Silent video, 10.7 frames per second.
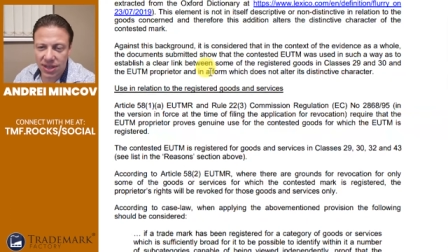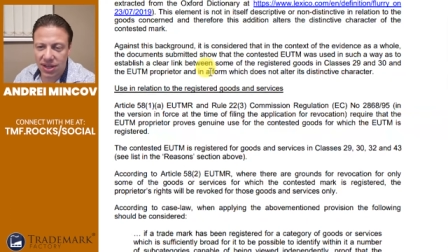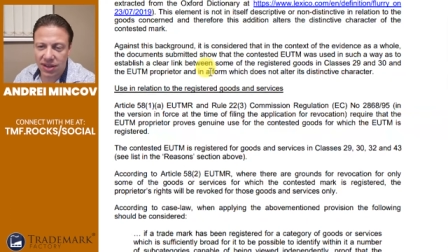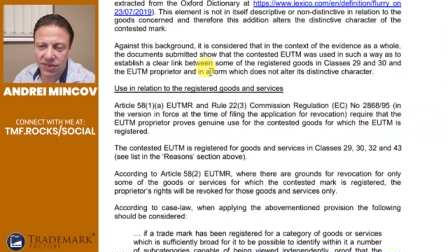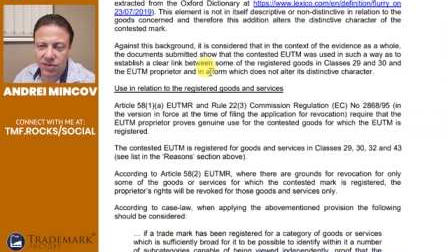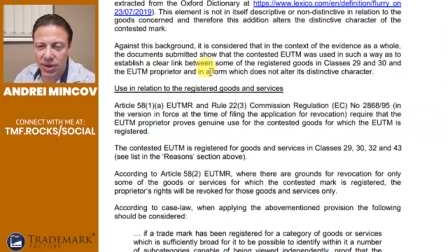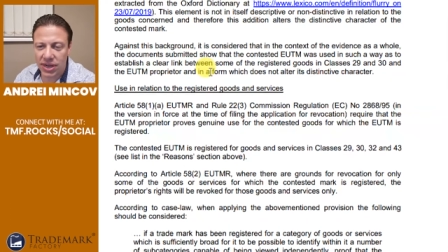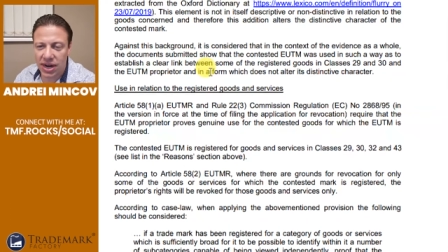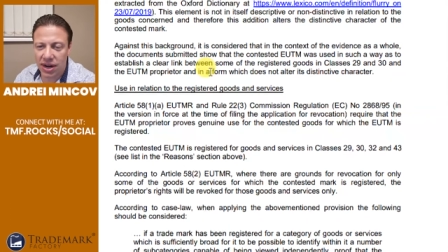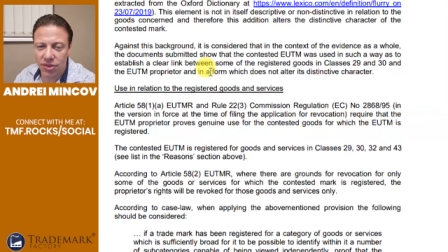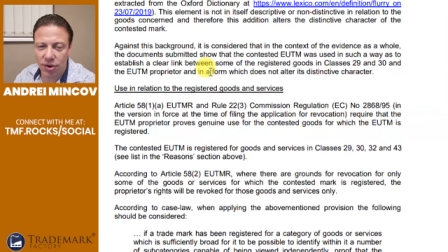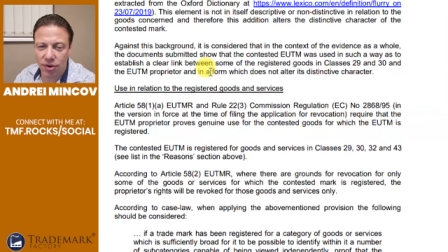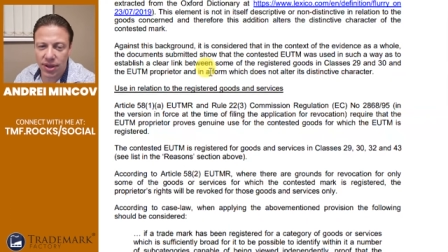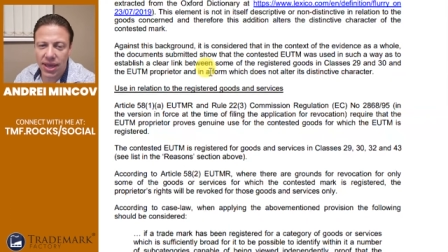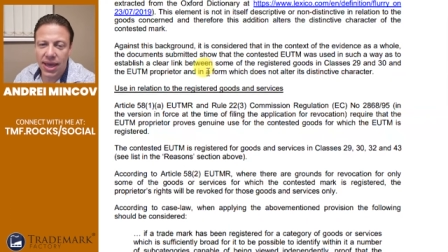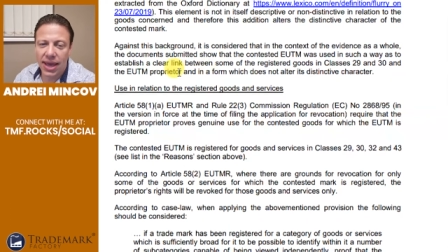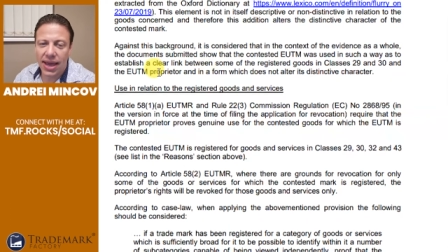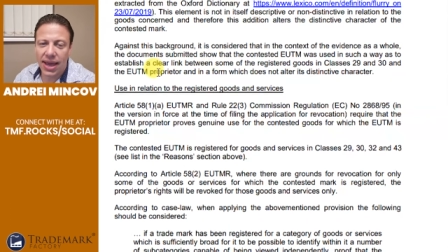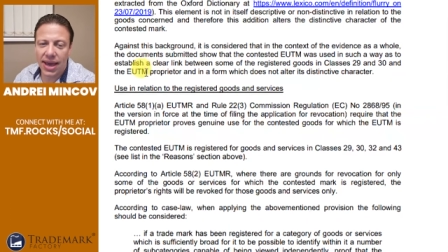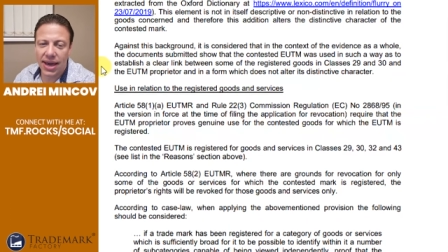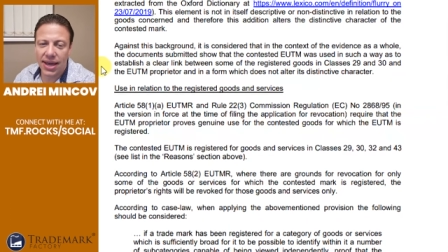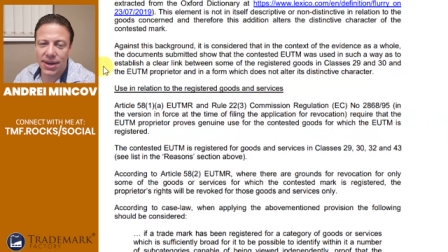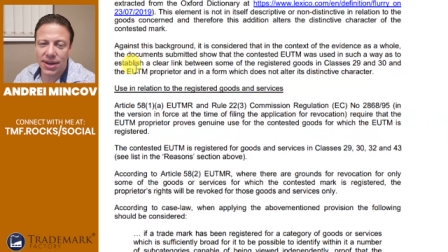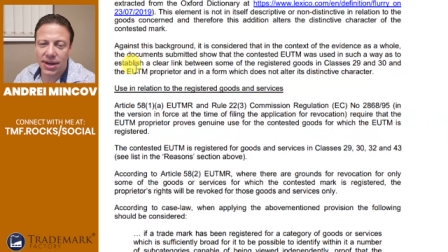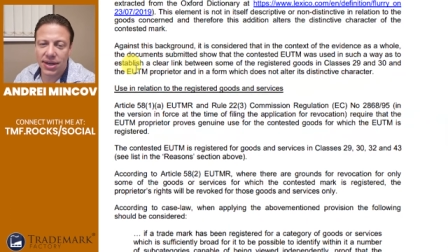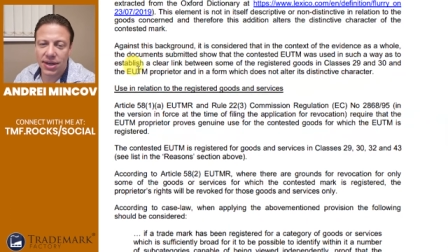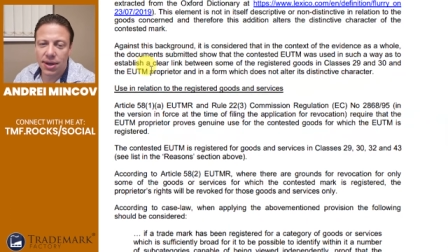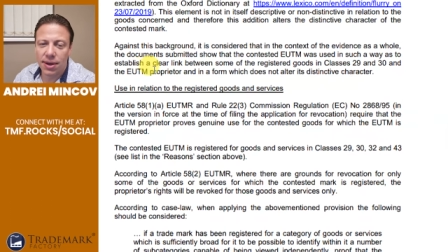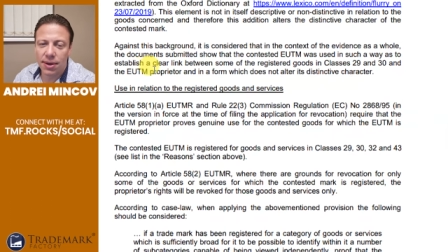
in classes 29 and 30 and uh,